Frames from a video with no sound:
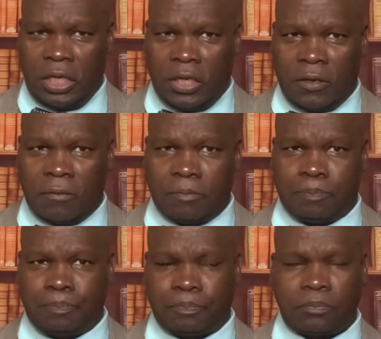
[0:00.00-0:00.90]
here?
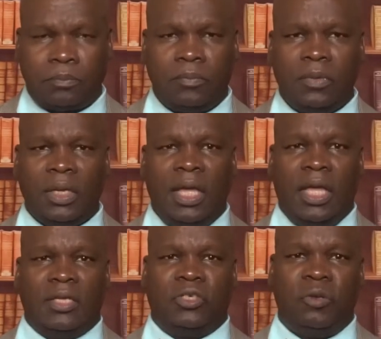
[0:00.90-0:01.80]

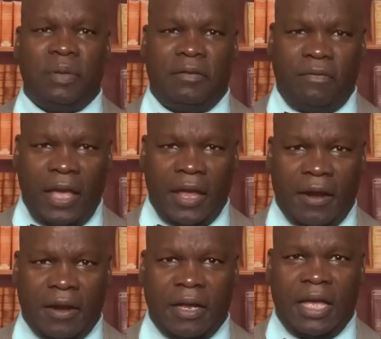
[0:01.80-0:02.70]
To be
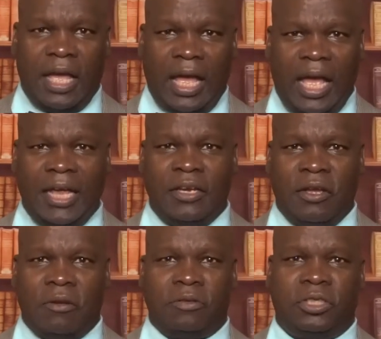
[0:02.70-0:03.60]
fair, I
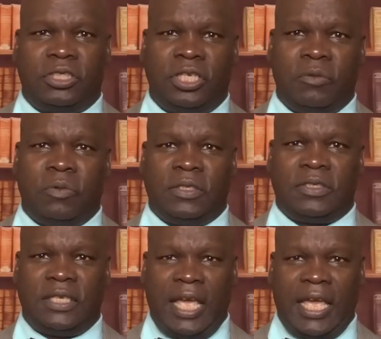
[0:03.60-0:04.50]
know she would
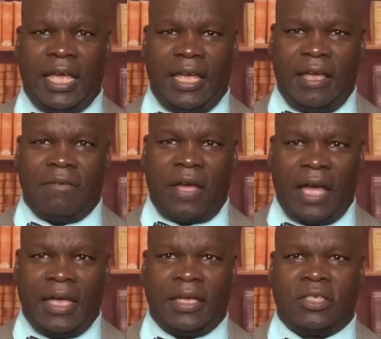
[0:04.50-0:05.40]
stay if
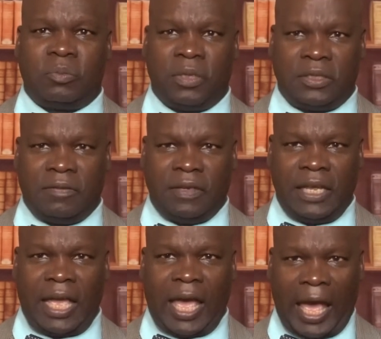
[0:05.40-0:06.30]
I
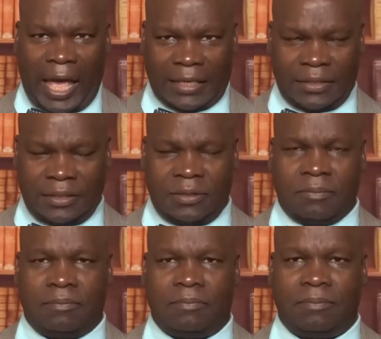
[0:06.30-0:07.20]
explicitly asked.
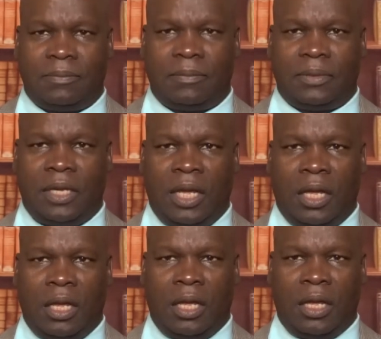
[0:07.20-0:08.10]

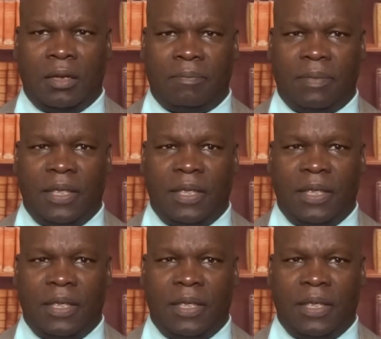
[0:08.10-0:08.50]
Uh huh